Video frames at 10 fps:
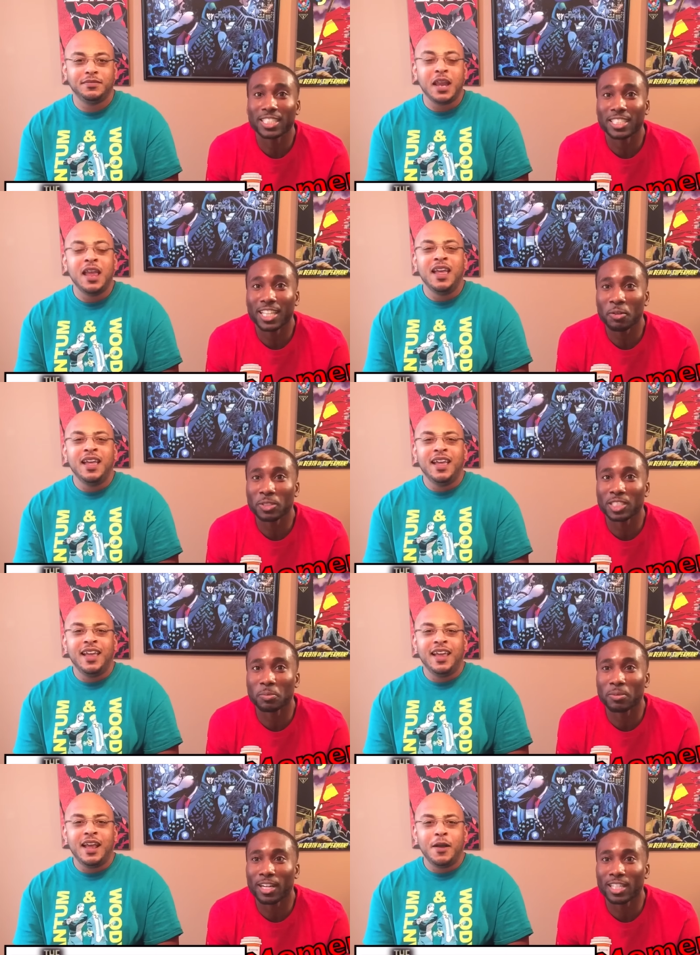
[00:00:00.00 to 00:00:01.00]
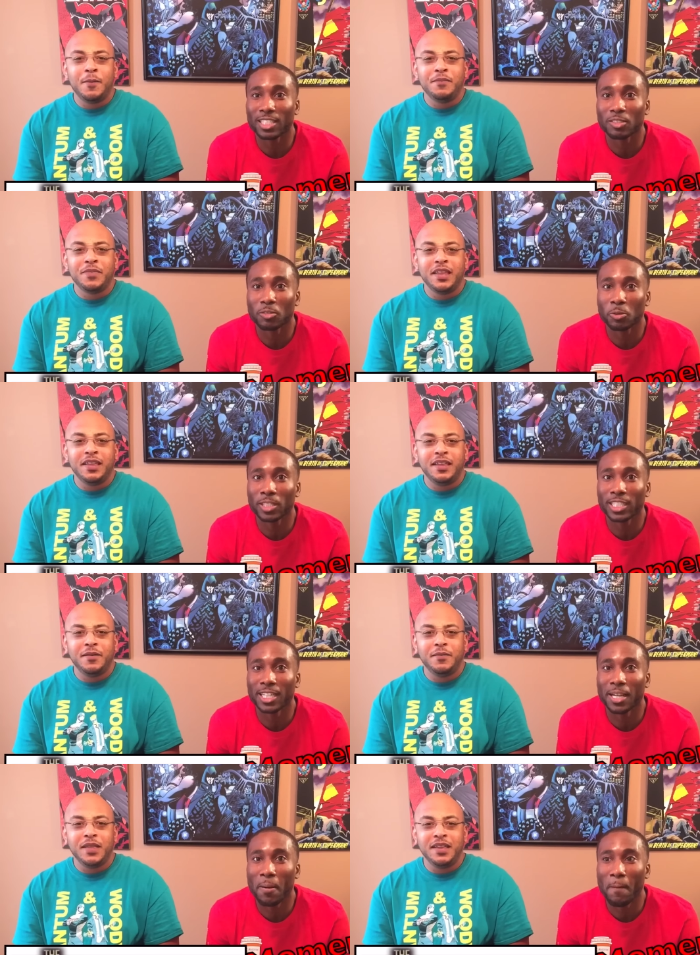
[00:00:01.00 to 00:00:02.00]
Speaker 1: That was a surprise for Rick
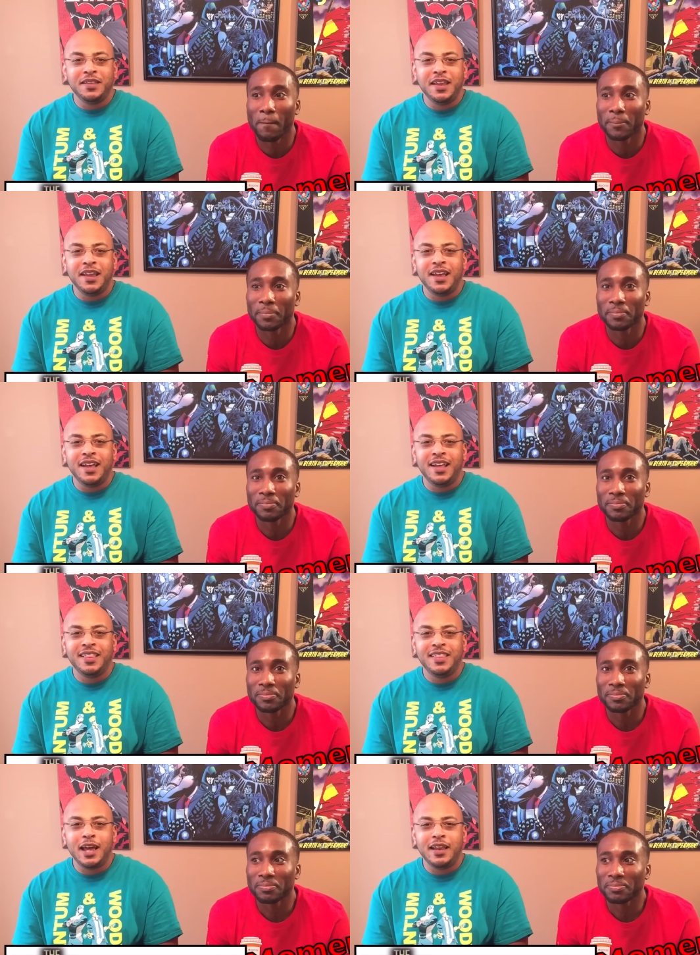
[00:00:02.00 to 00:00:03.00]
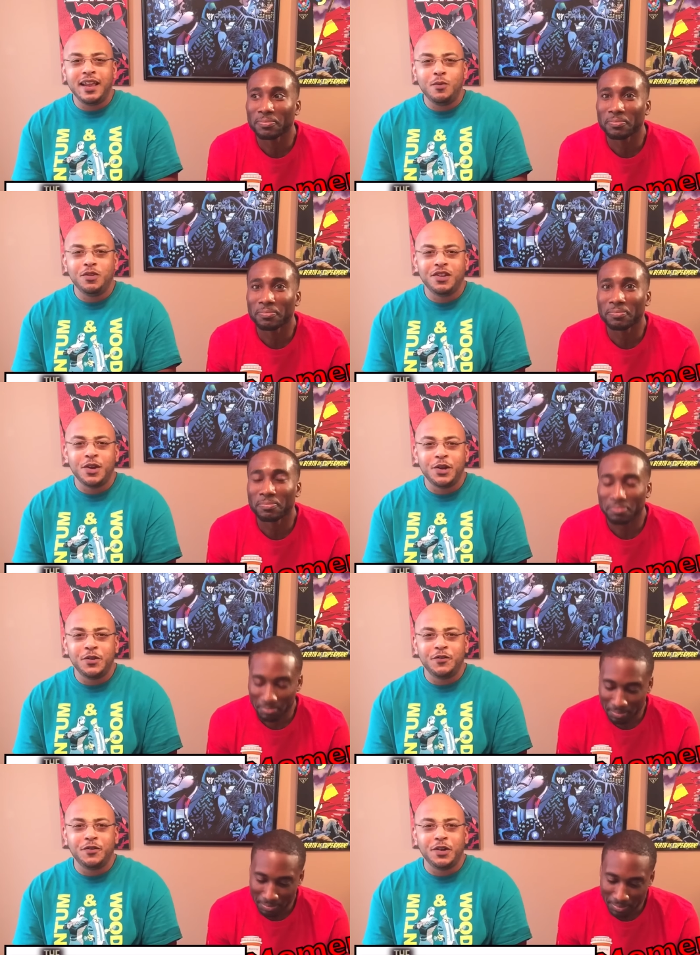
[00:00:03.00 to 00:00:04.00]
Speaker 2: yeah, that that was kind
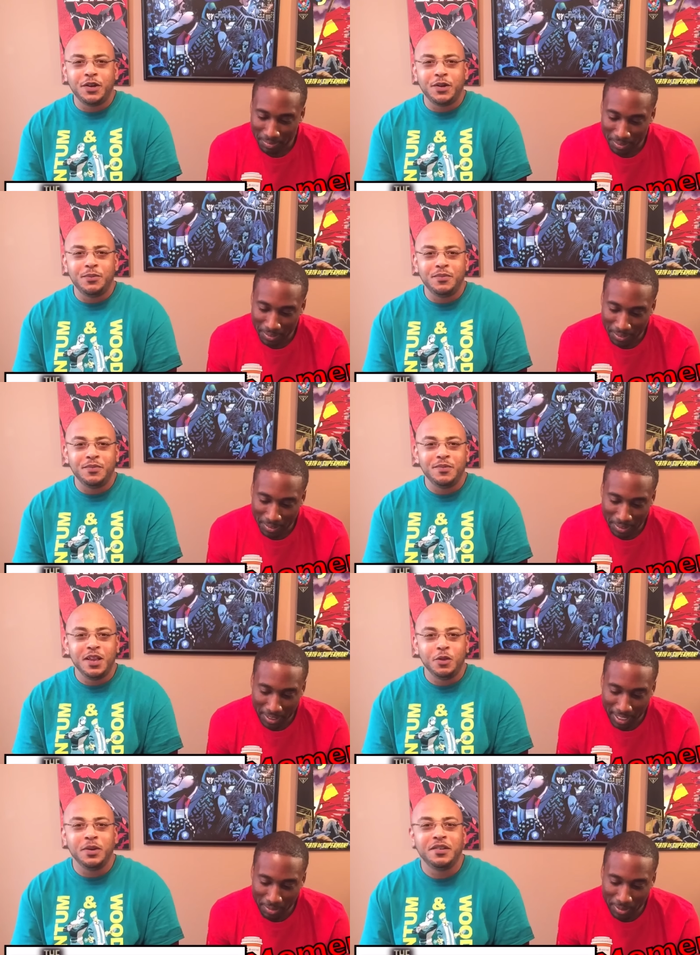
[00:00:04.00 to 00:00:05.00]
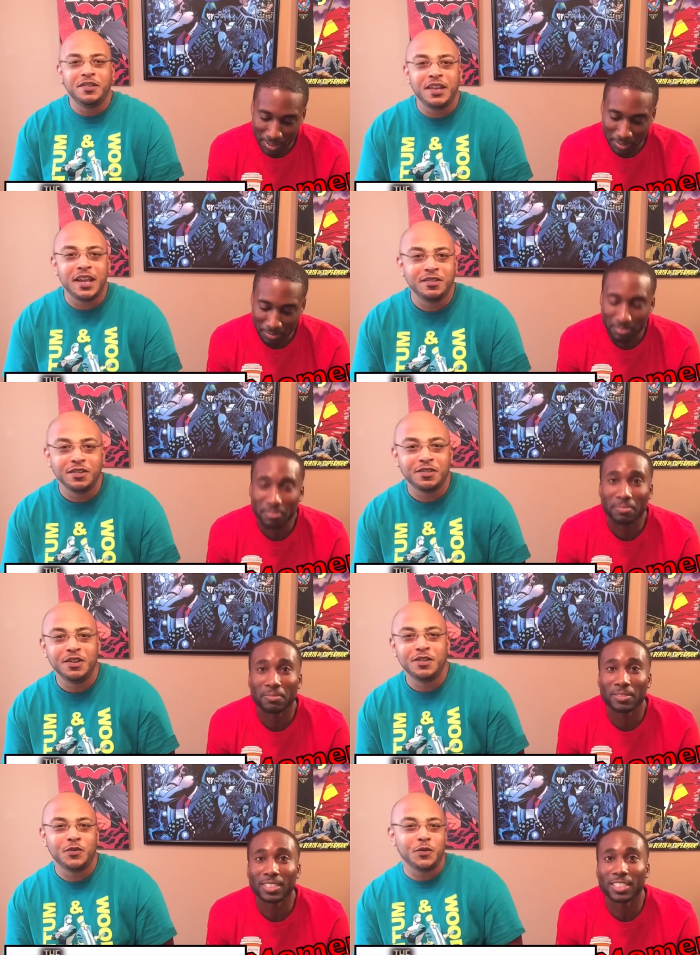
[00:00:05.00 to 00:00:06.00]
of um, a little bit was,
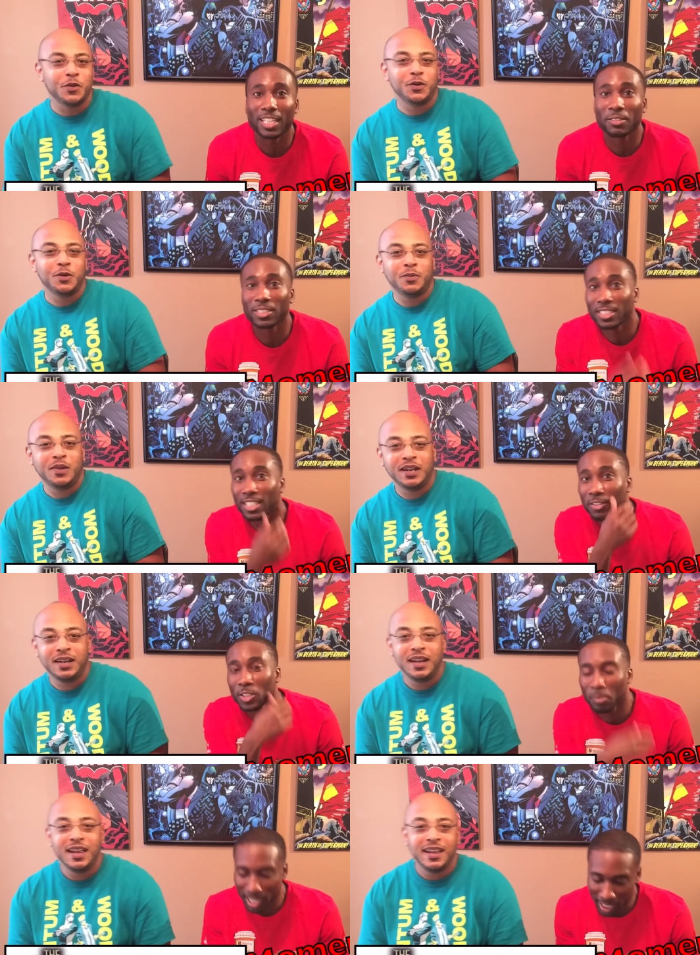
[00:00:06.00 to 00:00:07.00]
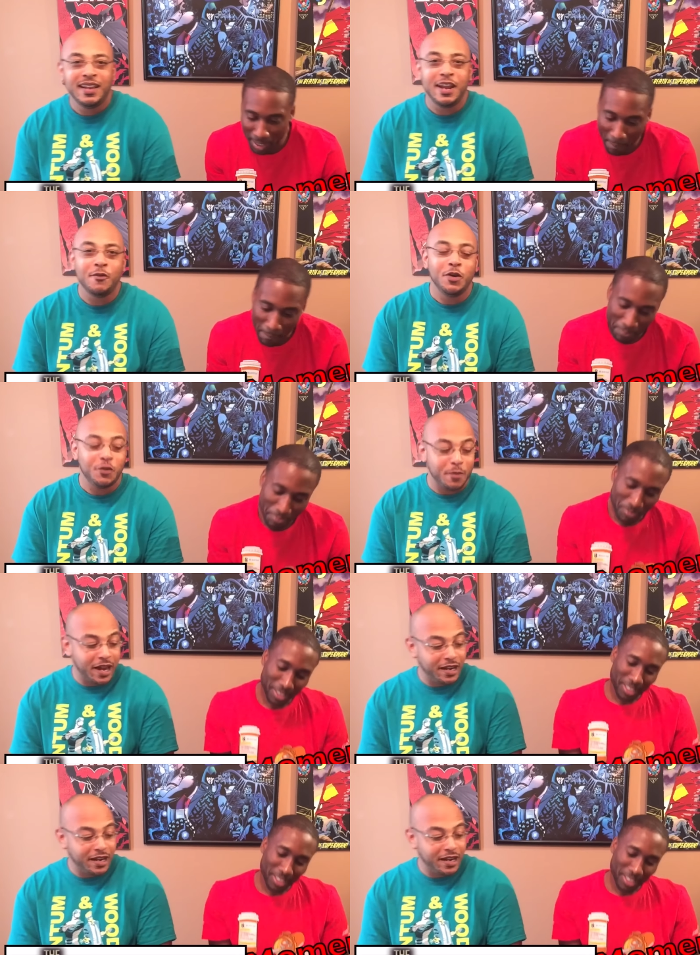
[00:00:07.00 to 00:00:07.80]
tastelessness for. That was, that was, dramatic. Yeah, very dramatic.